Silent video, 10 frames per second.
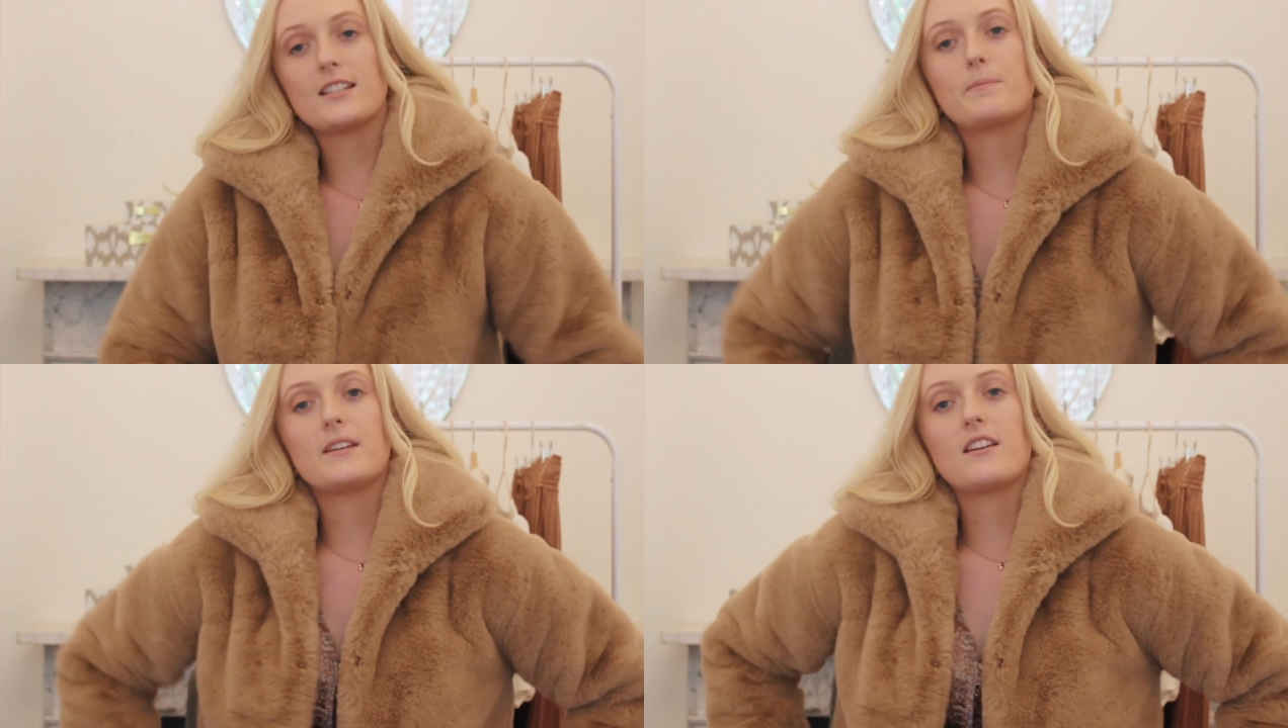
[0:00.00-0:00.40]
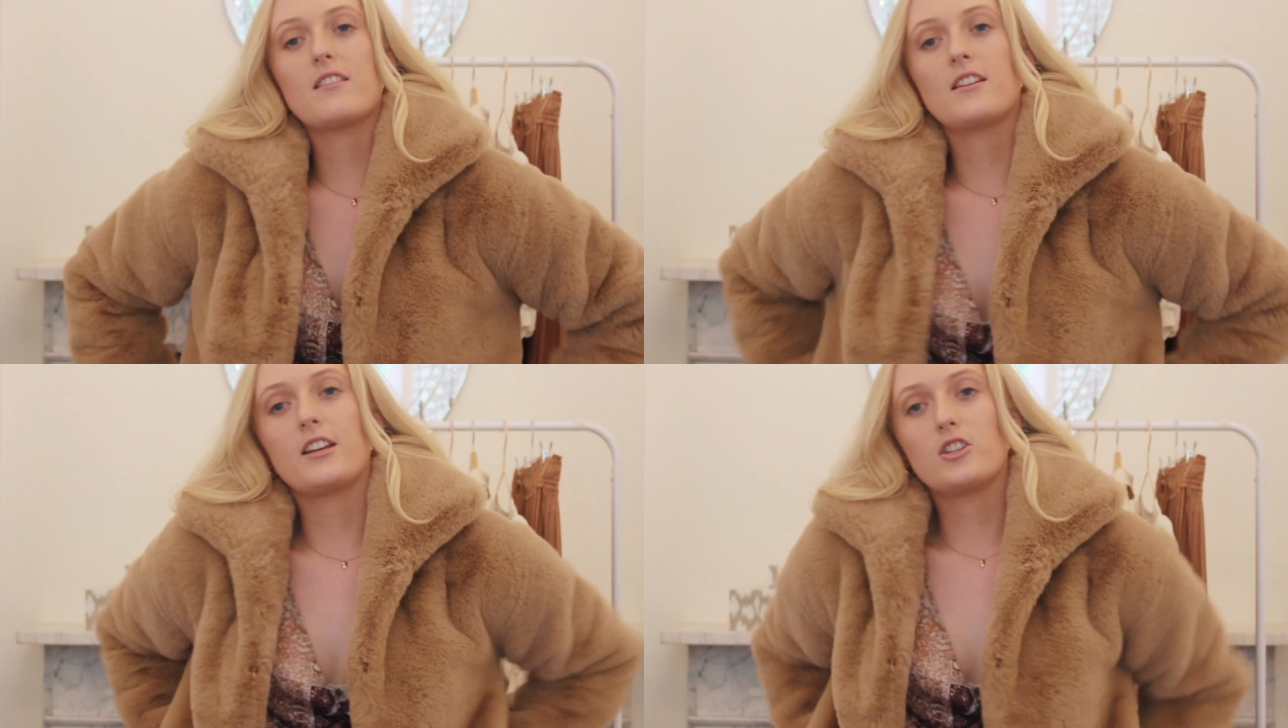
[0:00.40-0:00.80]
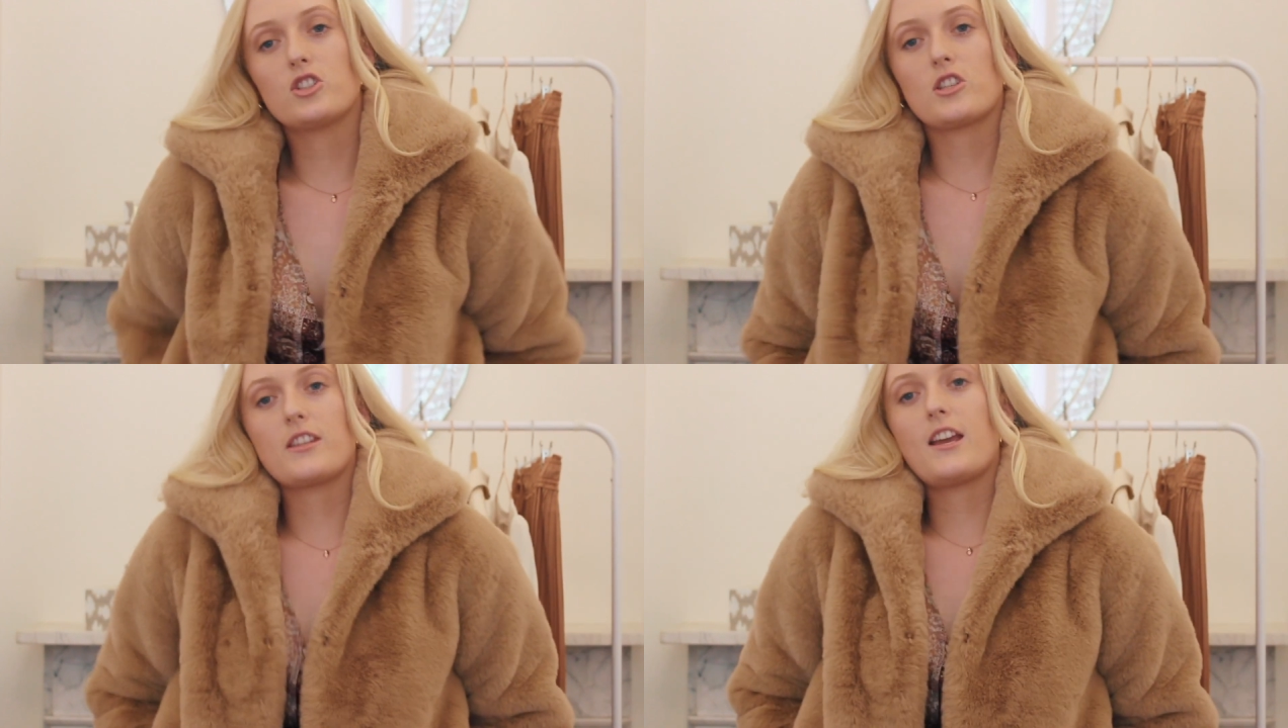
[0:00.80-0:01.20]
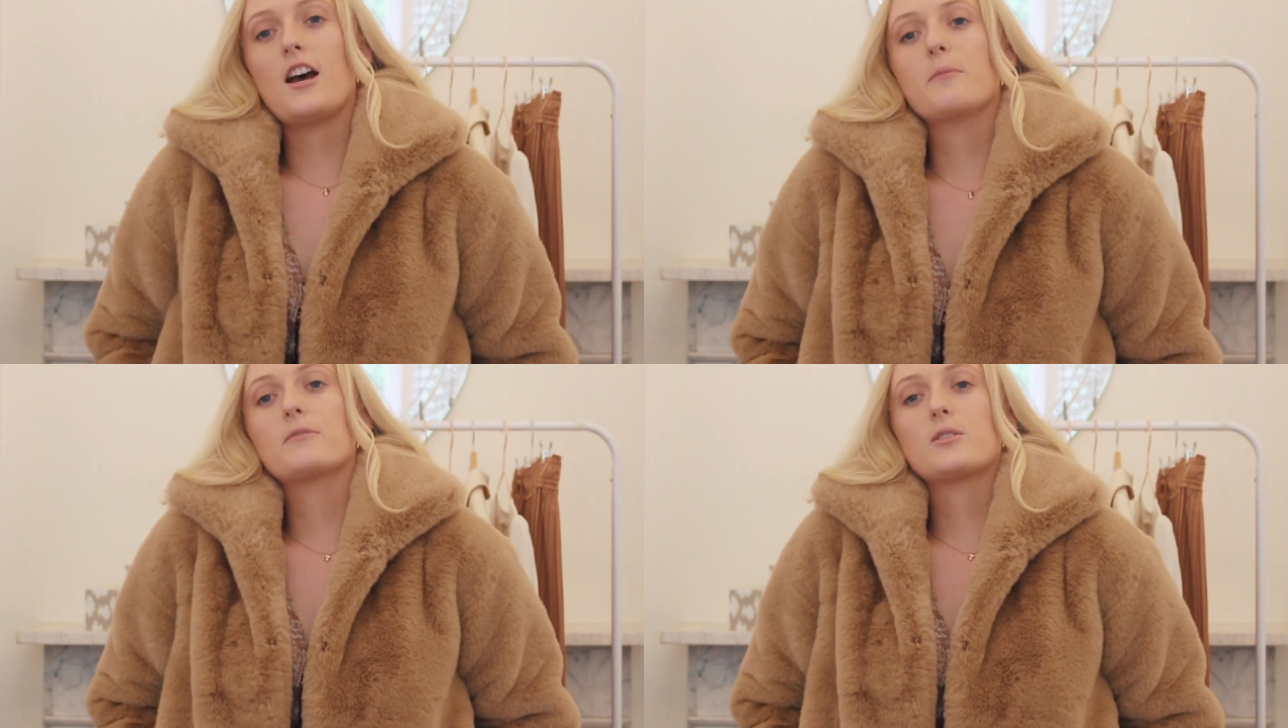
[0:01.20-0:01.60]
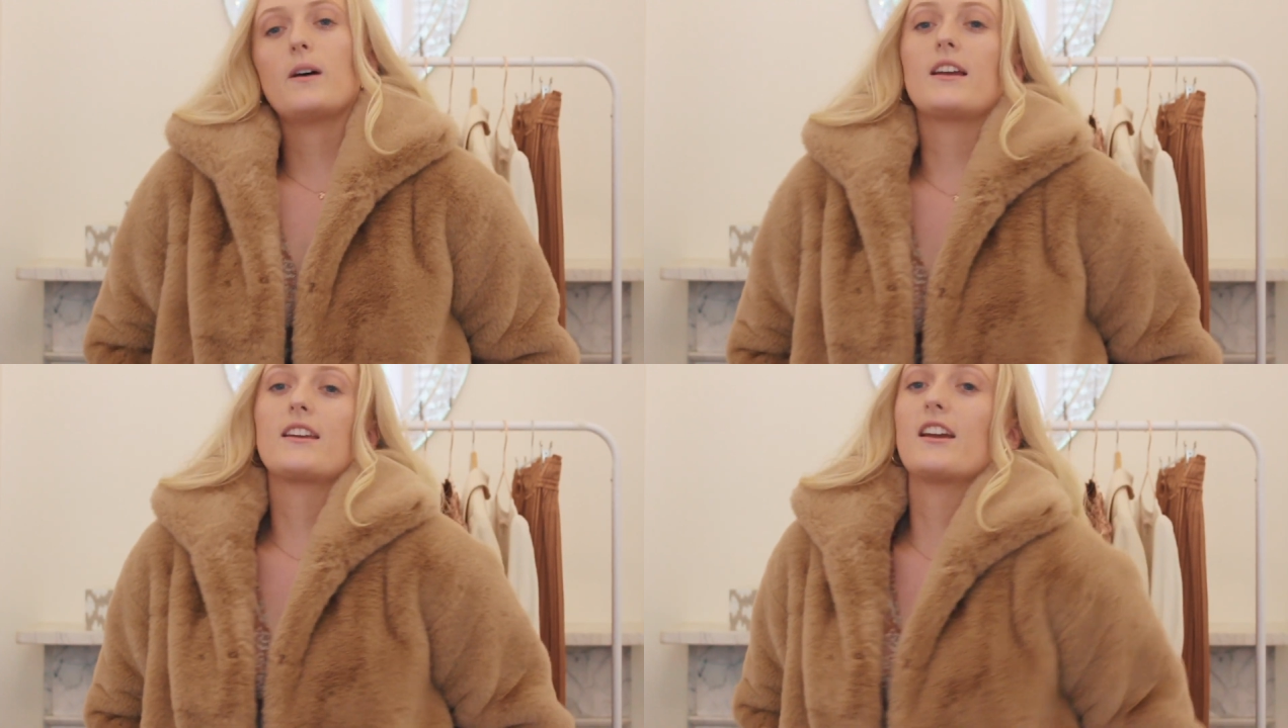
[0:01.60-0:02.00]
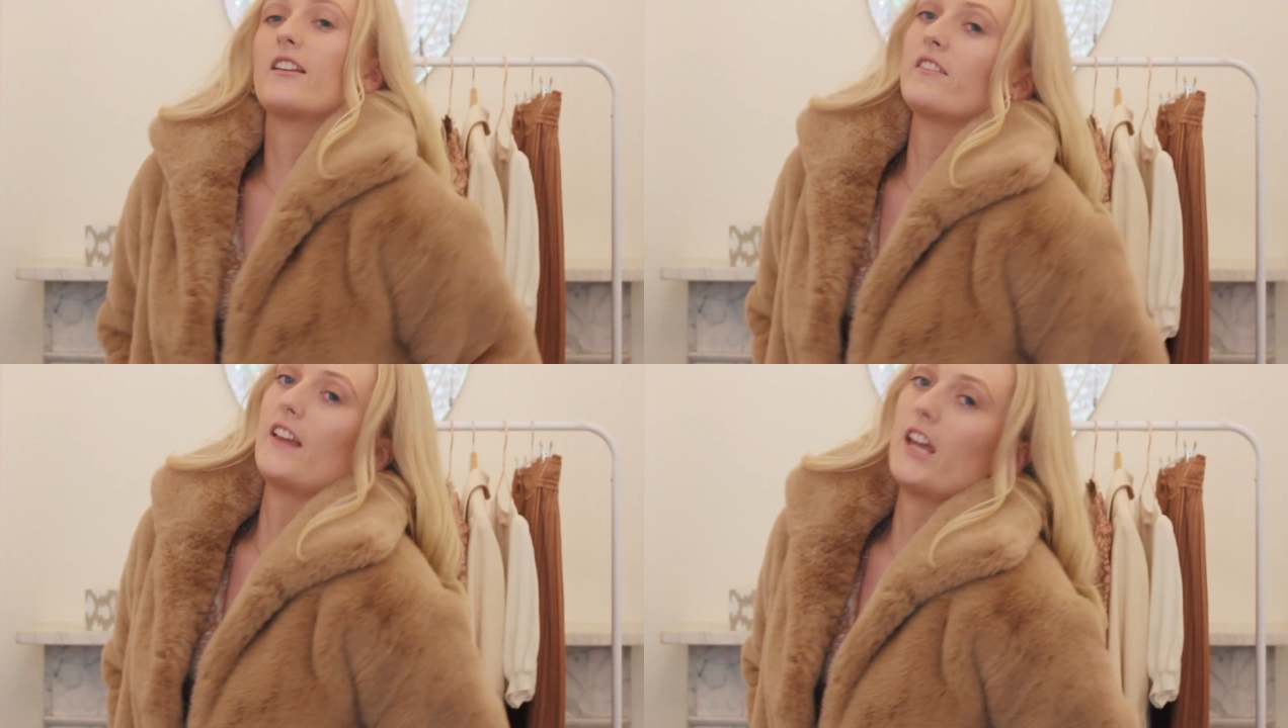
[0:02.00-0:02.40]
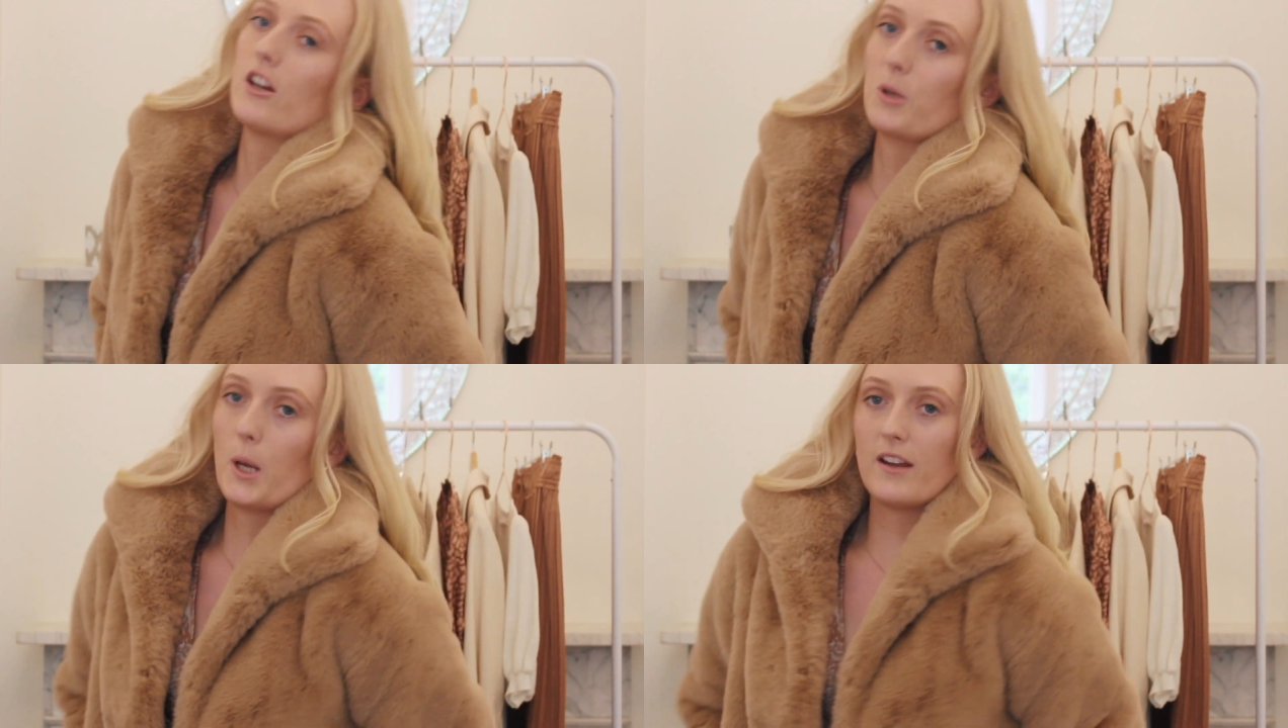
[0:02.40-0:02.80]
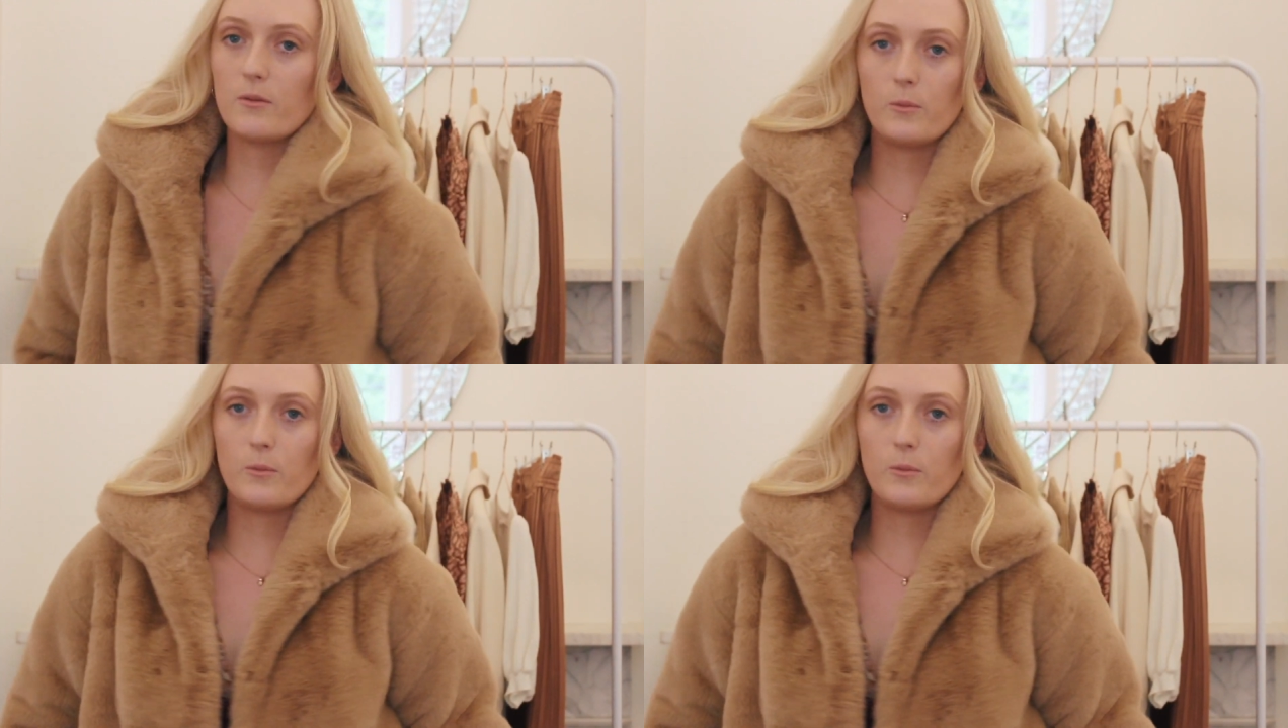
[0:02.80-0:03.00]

bigger than I usually am, so I can layer it